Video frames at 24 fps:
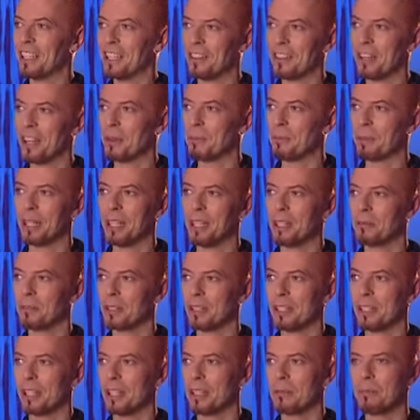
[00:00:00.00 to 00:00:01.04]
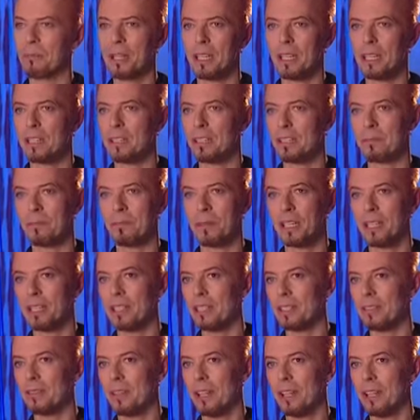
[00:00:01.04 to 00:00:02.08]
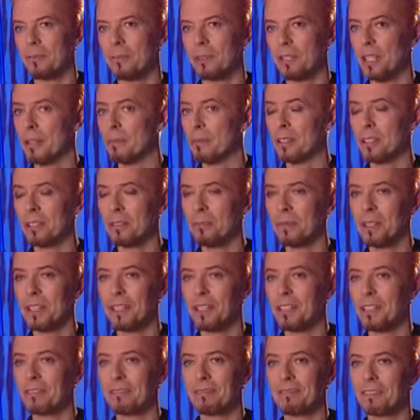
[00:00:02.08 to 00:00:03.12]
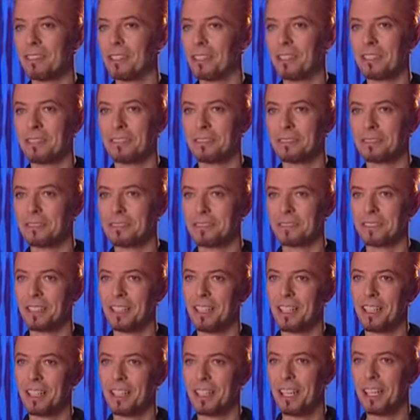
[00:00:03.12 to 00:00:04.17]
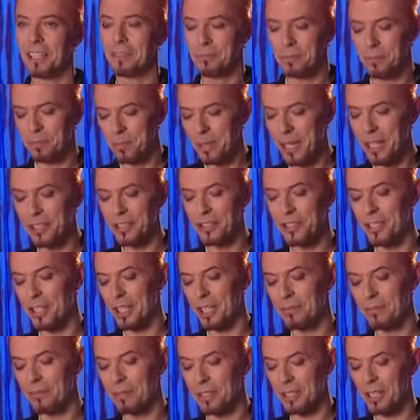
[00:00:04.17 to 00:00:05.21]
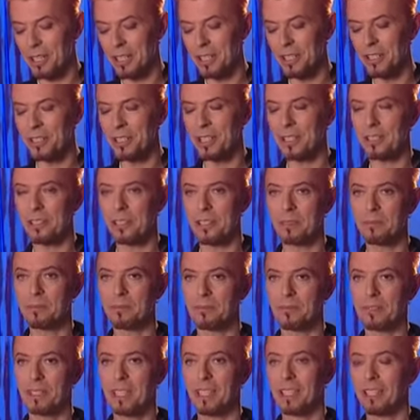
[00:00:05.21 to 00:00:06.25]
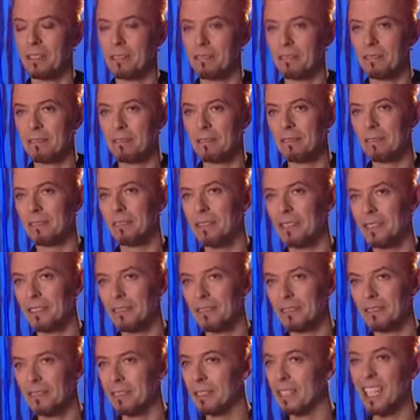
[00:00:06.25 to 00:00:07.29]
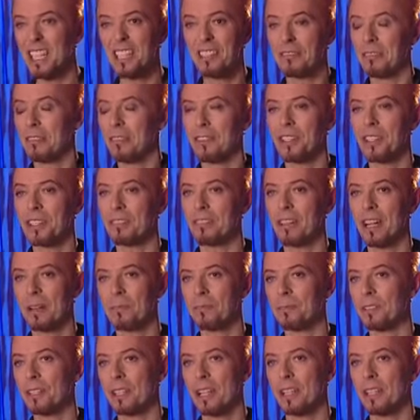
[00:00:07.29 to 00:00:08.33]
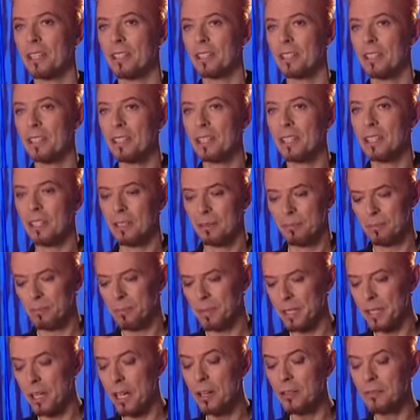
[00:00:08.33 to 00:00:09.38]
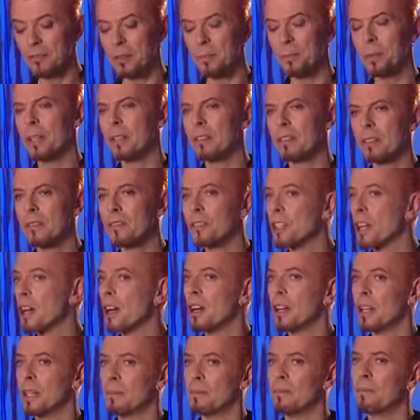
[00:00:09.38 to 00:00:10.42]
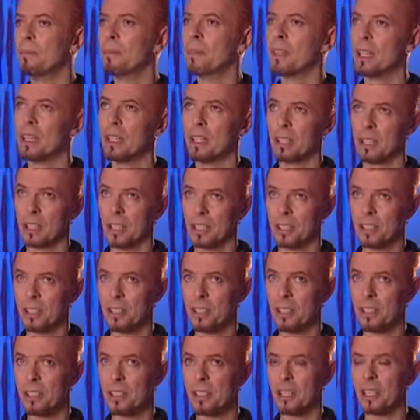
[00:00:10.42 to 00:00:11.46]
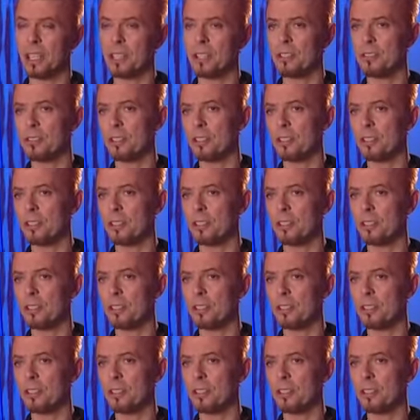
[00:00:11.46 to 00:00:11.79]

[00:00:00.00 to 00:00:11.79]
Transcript: at their peak, were selling millions and millions of albums. I'm not a million, you know, about the same kind of sales as Dylan, you know. Neither of us are album sellers. But over a period of time, that's not entirely